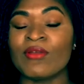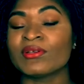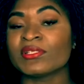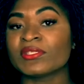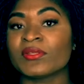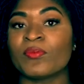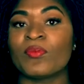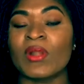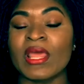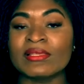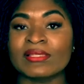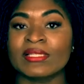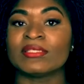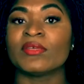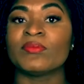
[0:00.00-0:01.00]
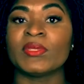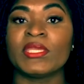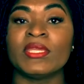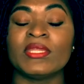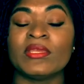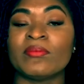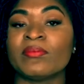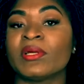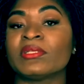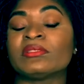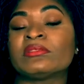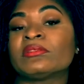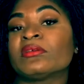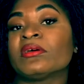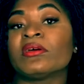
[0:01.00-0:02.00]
I was surprised at the beginning, but